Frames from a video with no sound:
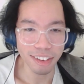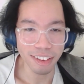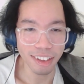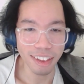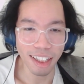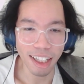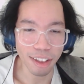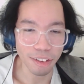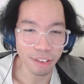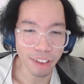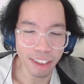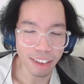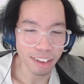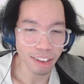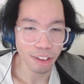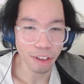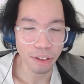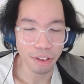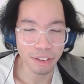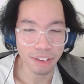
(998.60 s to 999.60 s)
don't think the
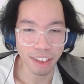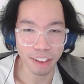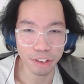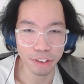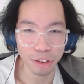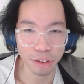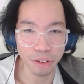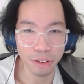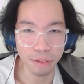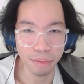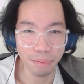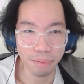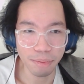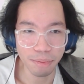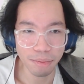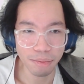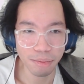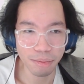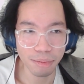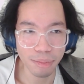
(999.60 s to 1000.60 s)
contact
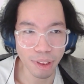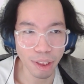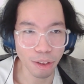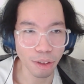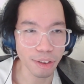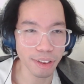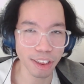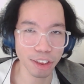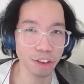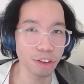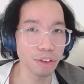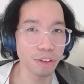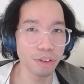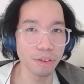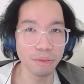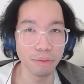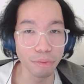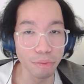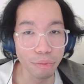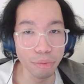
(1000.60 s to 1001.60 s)

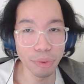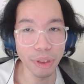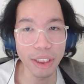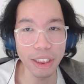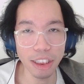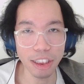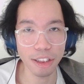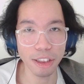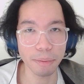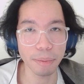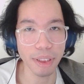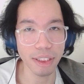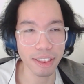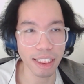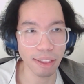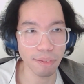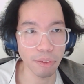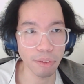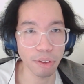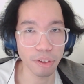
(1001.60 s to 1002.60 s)
should really just be
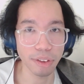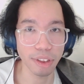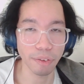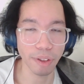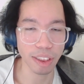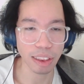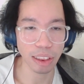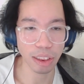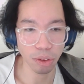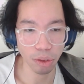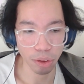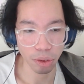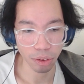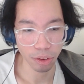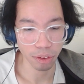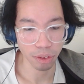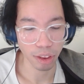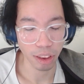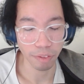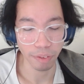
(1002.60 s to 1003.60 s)
saved directly
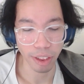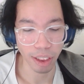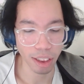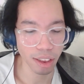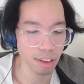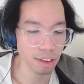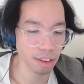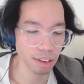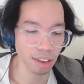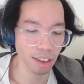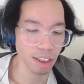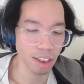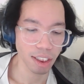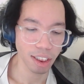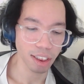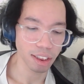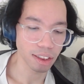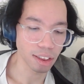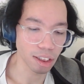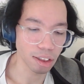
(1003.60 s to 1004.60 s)
on the device,
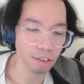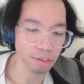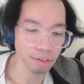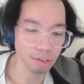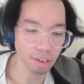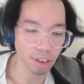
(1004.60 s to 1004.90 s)
not